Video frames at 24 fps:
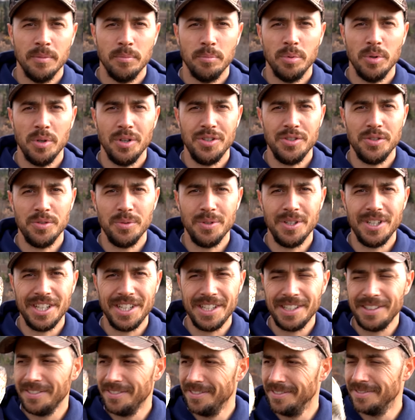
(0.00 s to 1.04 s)
Pretty
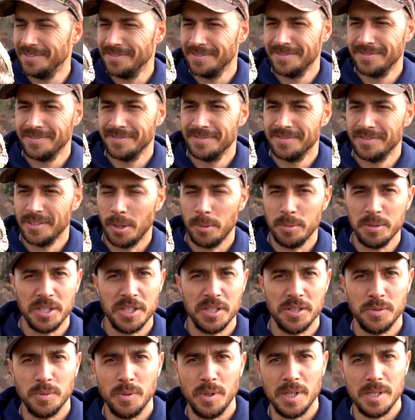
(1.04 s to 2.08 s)
sweet. Almost
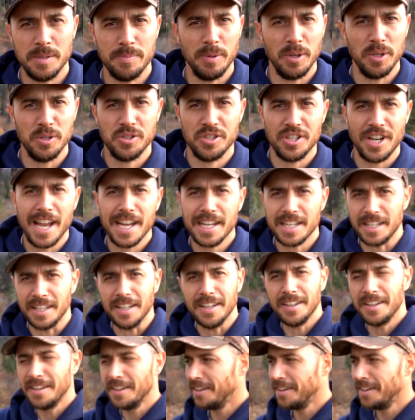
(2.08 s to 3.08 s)
as sweet as Bo's jacket.